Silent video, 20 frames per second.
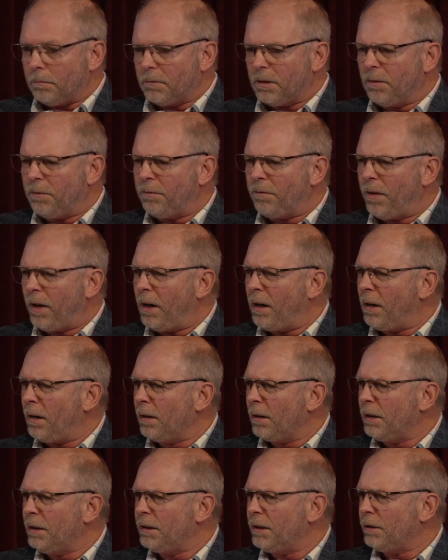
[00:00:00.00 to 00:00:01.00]
the
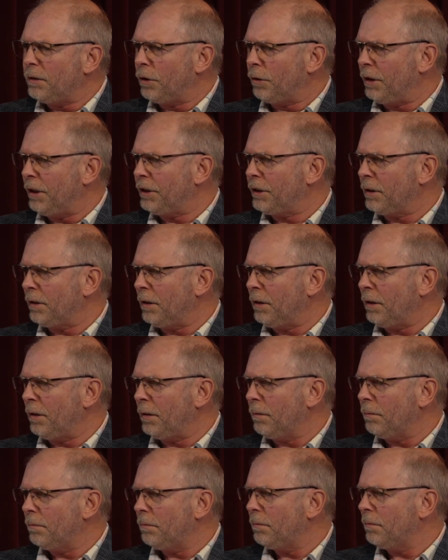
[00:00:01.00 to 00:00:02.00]
fall is a traditional
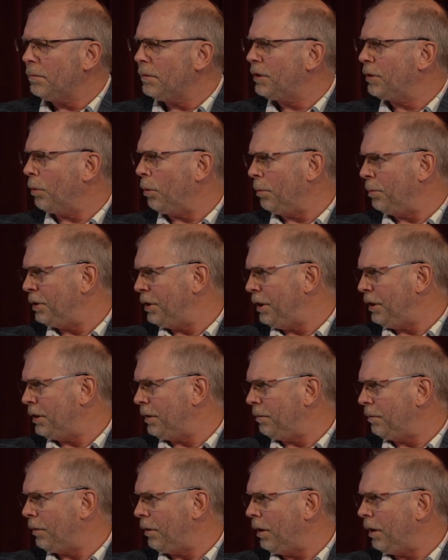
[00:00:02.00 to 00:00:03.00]
storm
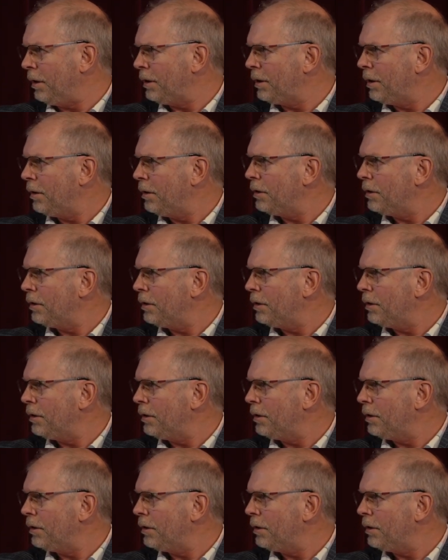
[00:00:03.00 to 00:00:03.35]
season for us.